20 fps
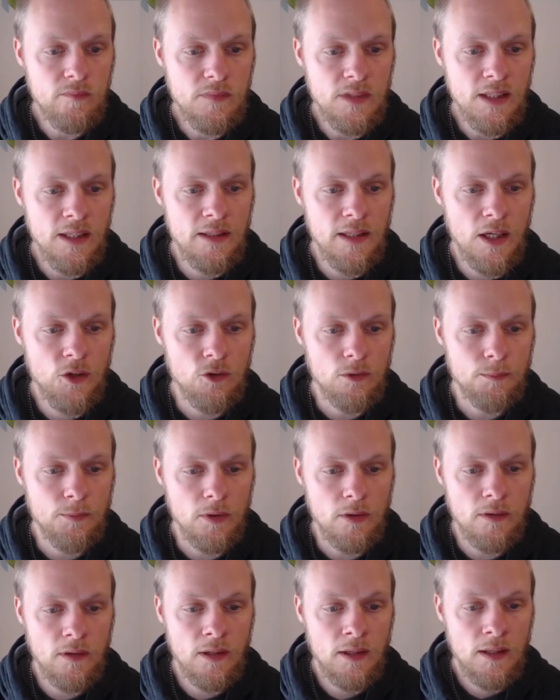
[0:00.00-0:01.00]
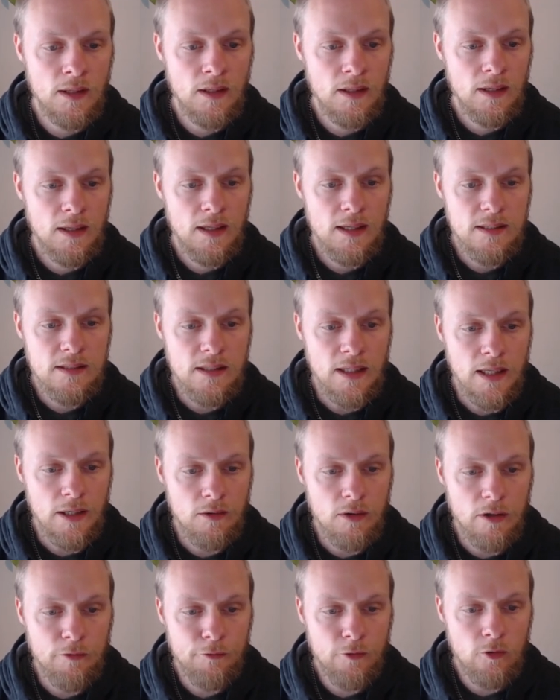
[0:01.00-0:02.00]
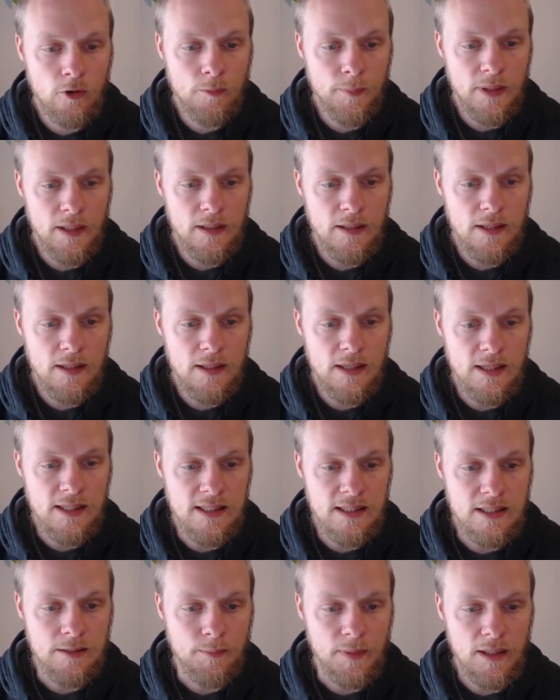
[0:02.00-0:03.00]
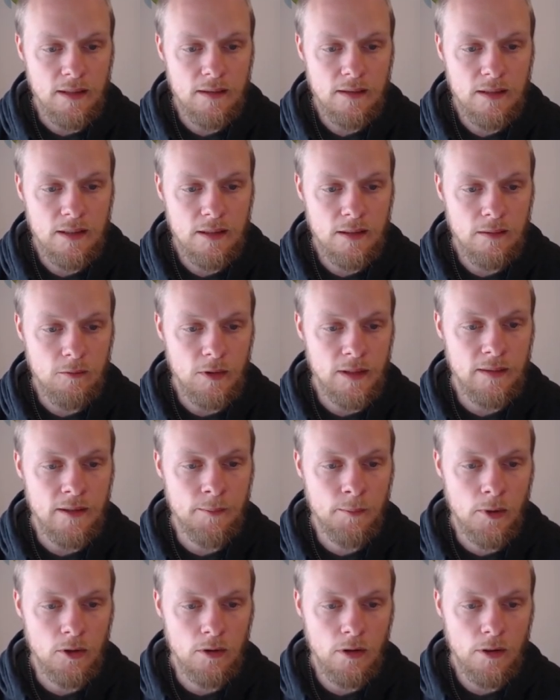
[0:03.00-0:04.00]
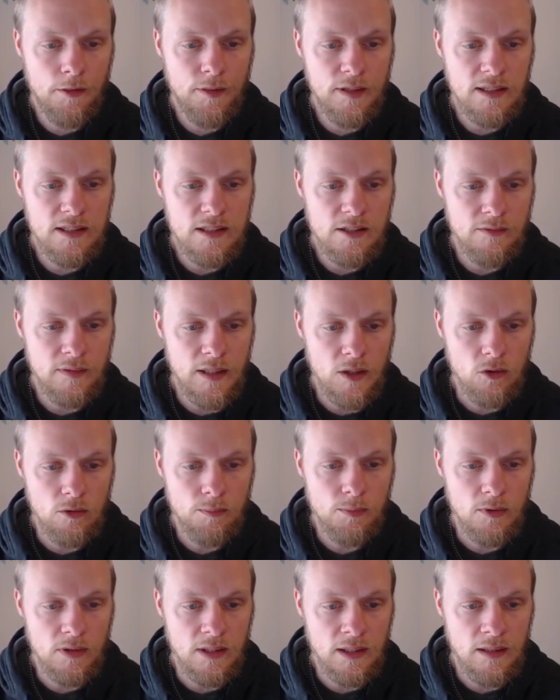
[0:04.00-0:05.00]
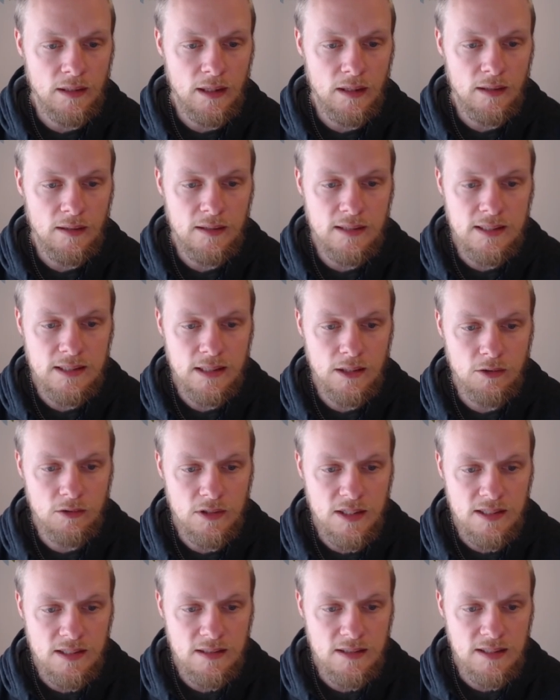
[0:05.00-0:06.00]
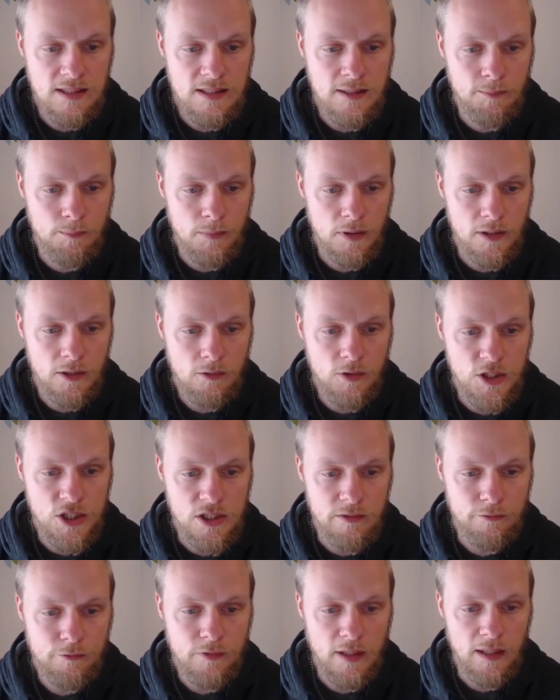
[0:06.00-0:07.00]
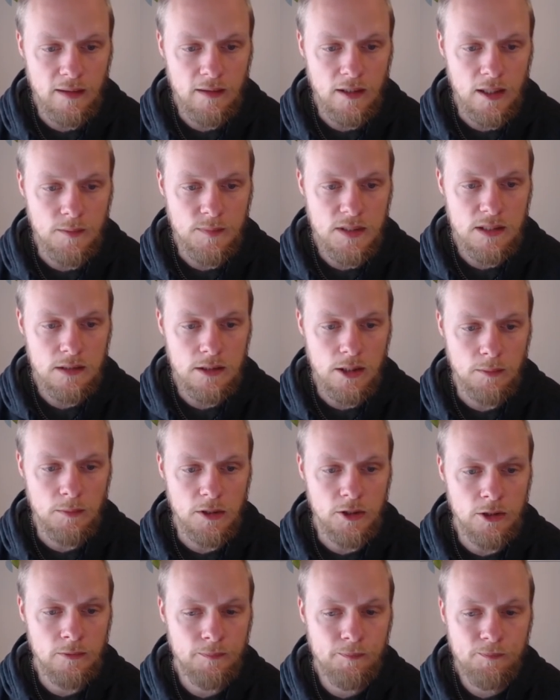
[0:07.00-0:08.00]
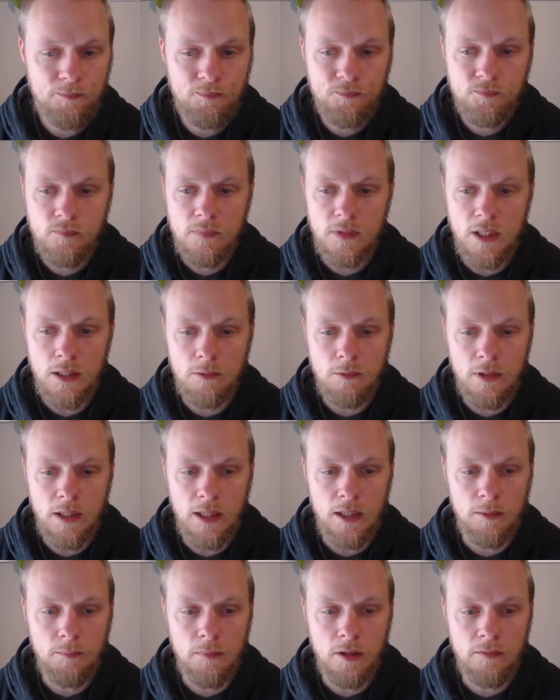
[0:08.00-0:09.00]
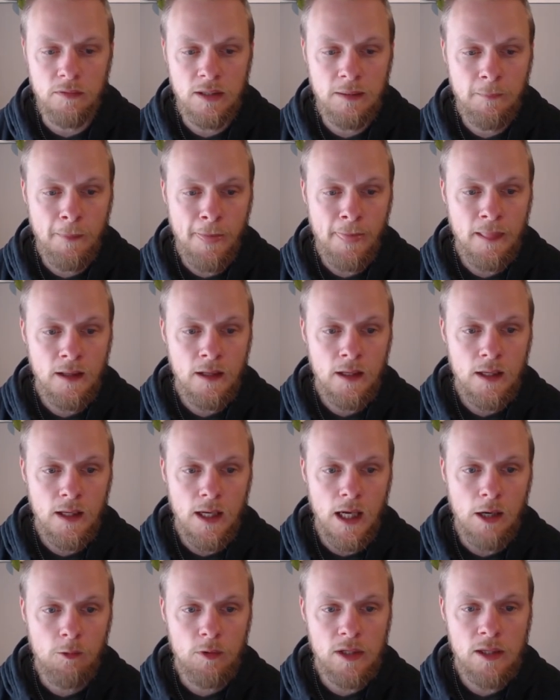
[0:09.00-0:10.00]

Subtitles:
the output. So here I form an estimate, what the model thinks of the output, and that is now just this simple equation phi times w that we had above. And we can